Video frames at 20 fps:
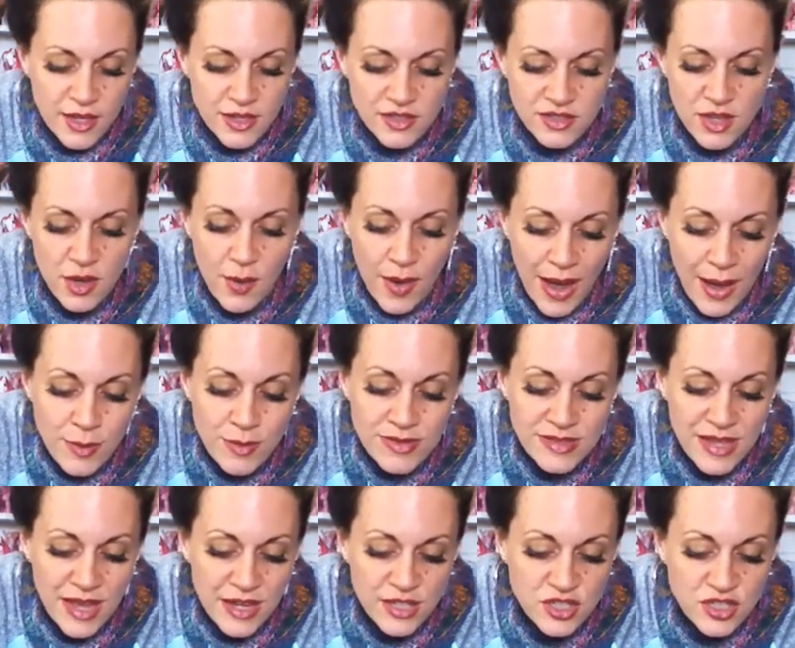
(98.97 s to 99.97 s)
So I
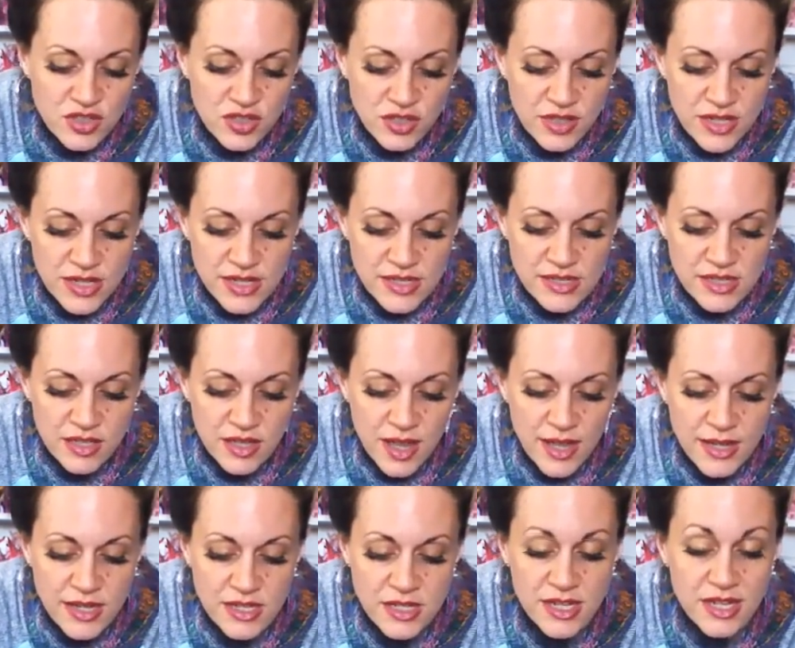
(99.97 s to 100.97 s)
was actually
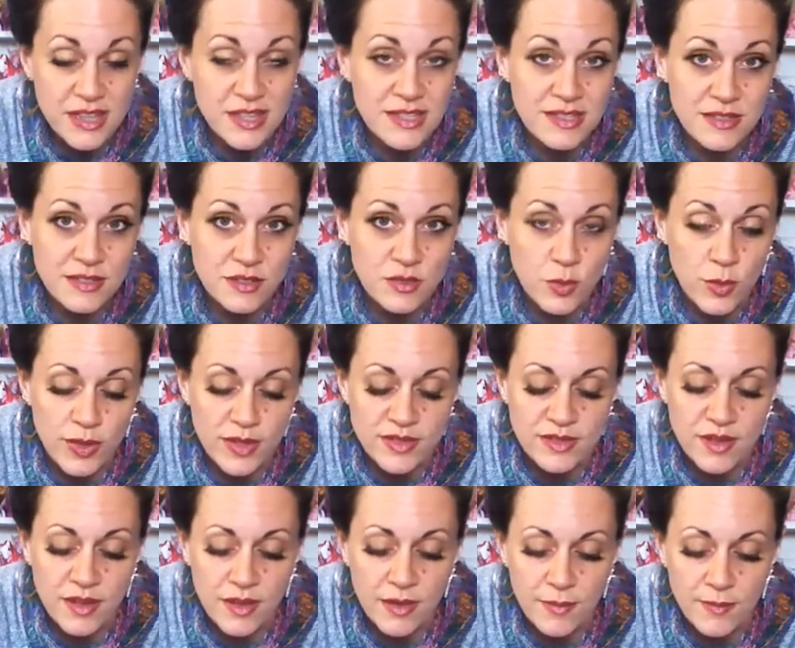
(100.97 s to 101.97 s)
delighted to get these as quick
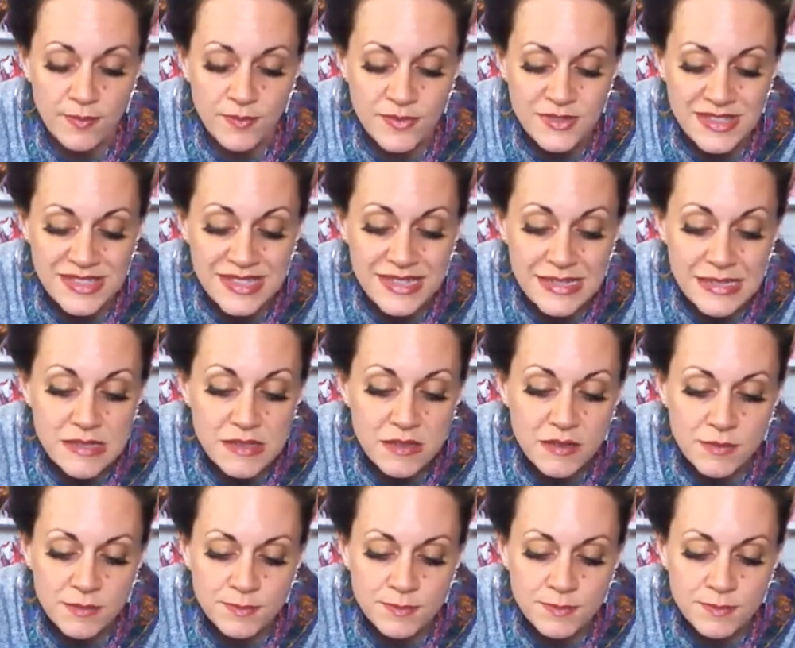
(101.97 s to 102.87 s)
as I did.